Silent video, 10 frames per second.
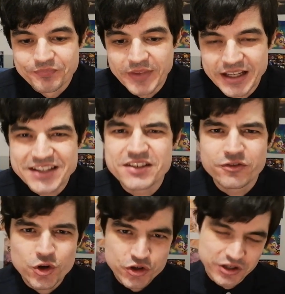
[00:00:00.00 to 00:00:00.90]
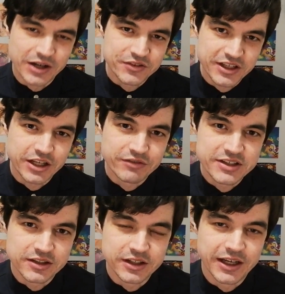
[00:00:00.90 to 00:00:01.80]
It is unfortunate. I was thinking
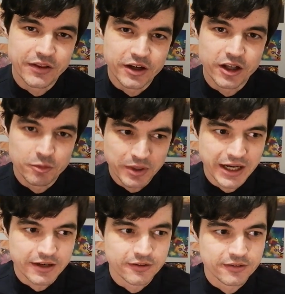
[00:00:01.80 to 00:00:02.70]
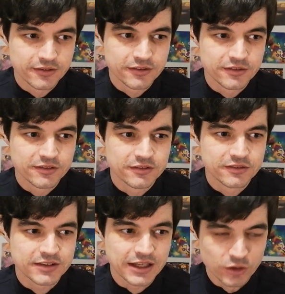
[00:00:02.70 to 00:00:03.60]
recently how the color black,
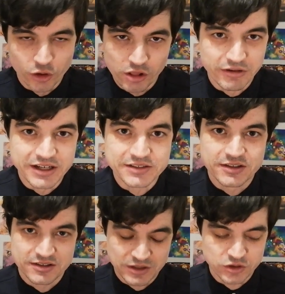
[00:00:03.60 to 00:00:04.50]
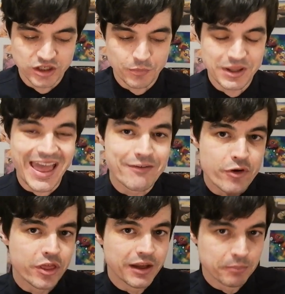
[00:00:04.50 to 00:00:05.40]
say in Lord of the Rings, is associated with
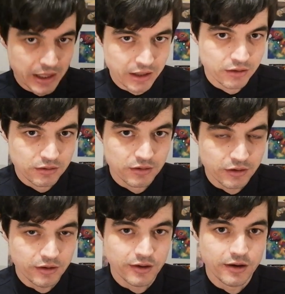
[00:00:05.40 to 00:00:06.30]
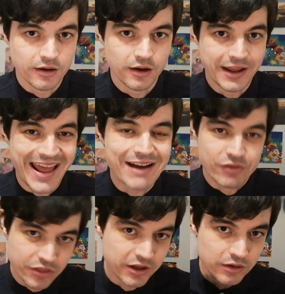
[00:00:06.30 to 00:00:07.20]
everything bad, and
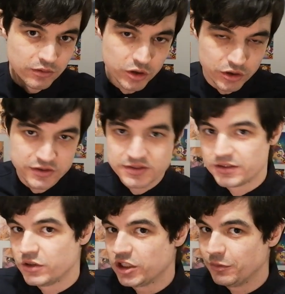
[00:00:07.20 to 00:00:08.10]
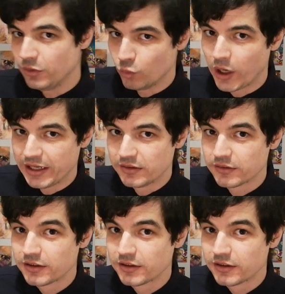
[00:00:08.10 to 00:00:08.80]
everything good is associated with white.